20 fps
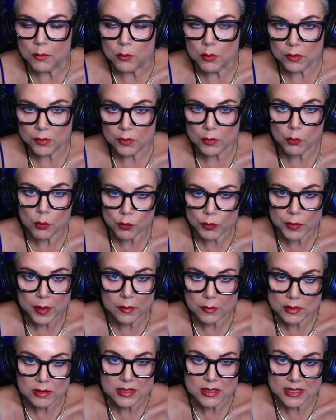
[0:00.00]
Well, they're
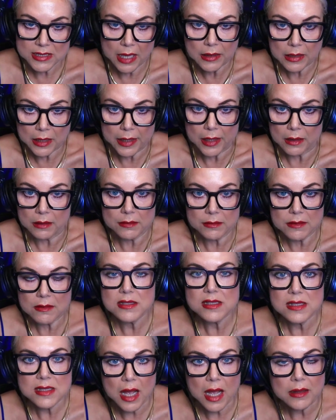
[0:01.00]
they're selling, they're
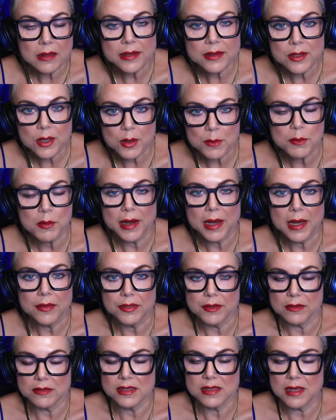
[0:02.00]
selling their brand,
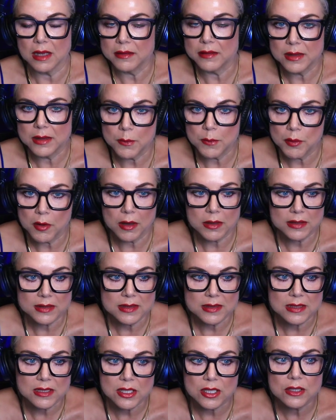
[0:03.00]
they're selling their products
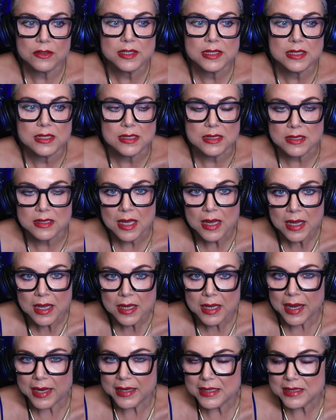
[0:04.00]
and services,
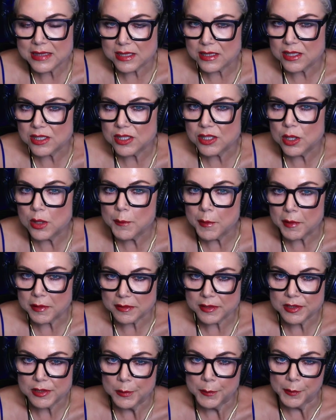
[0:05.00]
and it's a super
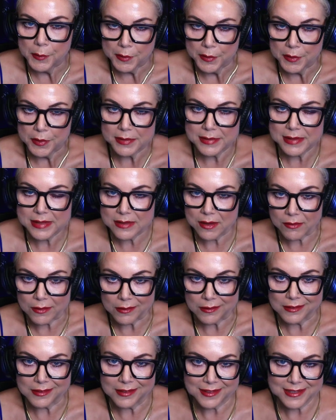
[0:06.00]
super
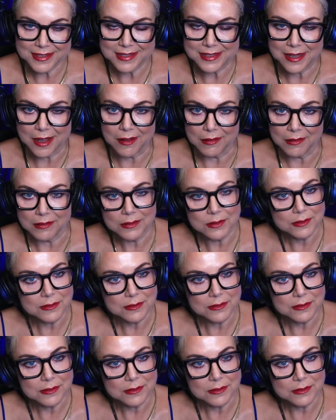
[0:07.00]
subtle sell.